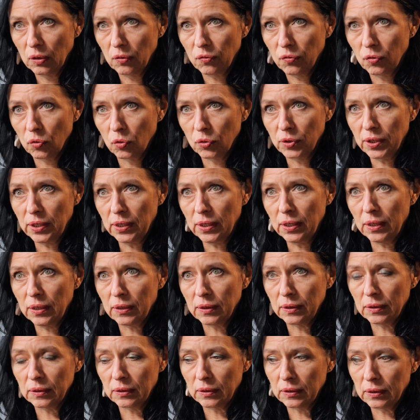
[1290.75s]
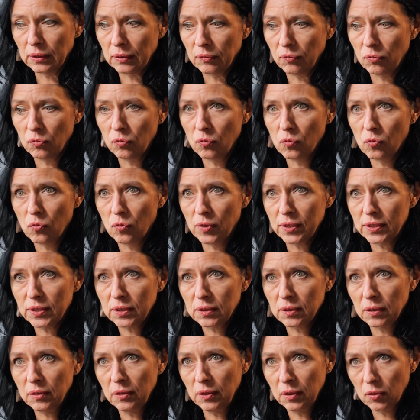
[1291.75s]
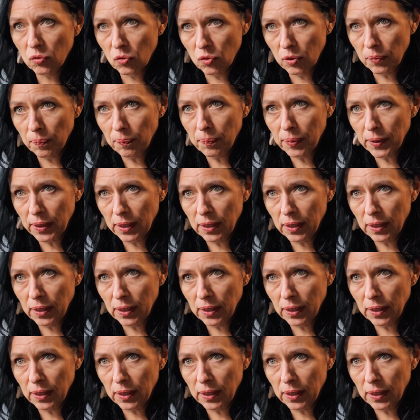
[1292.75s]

for the Western Europe,